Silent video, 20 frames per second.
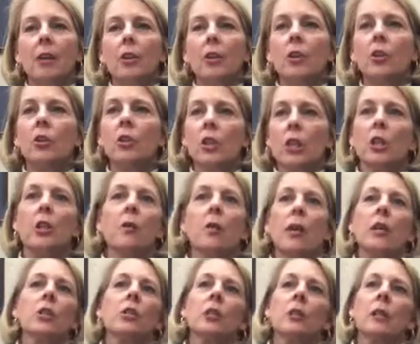your
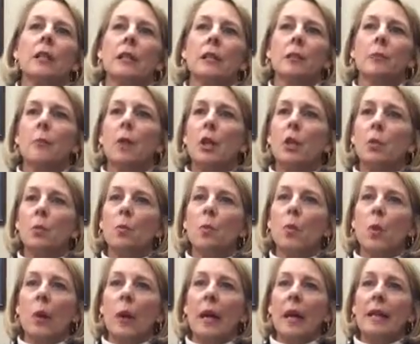generation is much
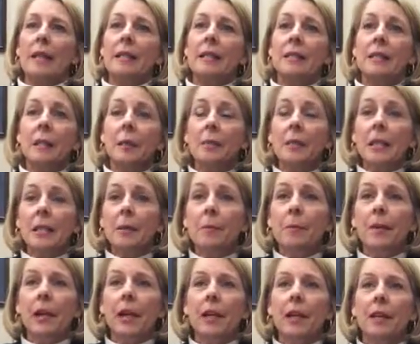more
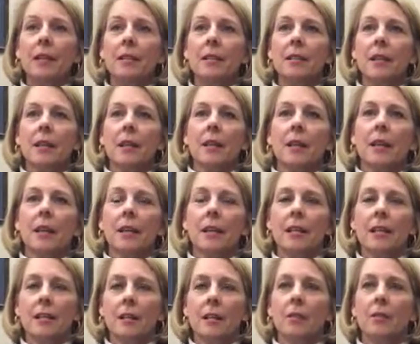accepting because
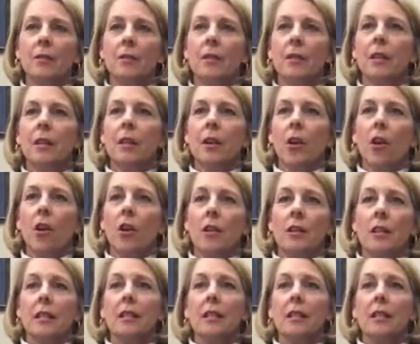our